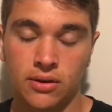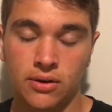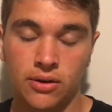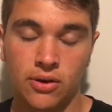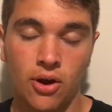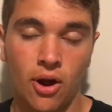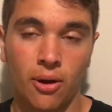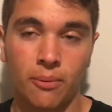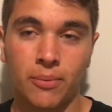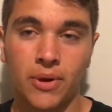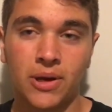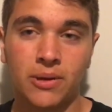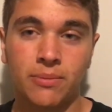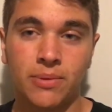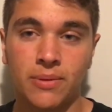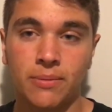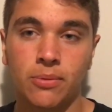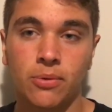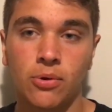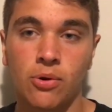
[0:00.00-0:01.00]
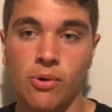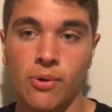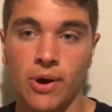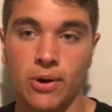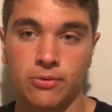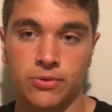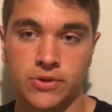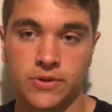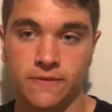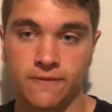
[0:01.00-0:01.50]
not many people go
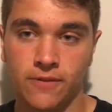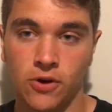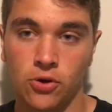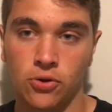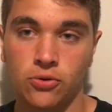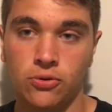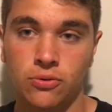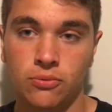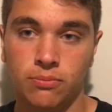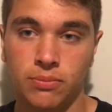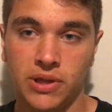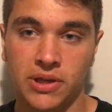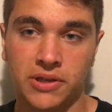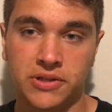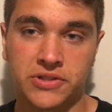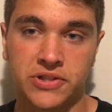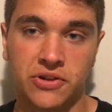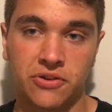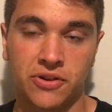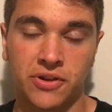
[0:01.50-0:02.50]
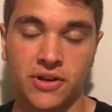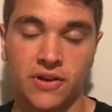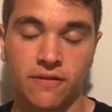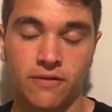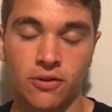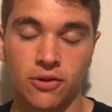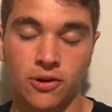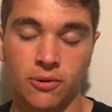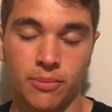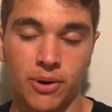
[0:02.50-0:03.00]
out to vote because they're
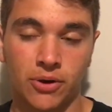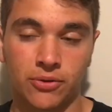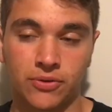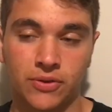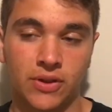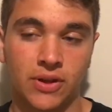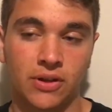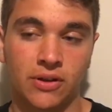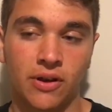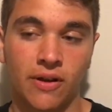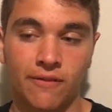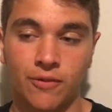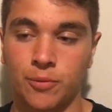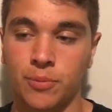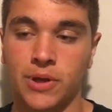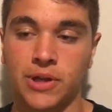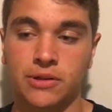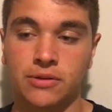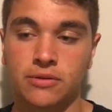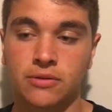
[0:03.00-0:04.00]
indifferent about the government.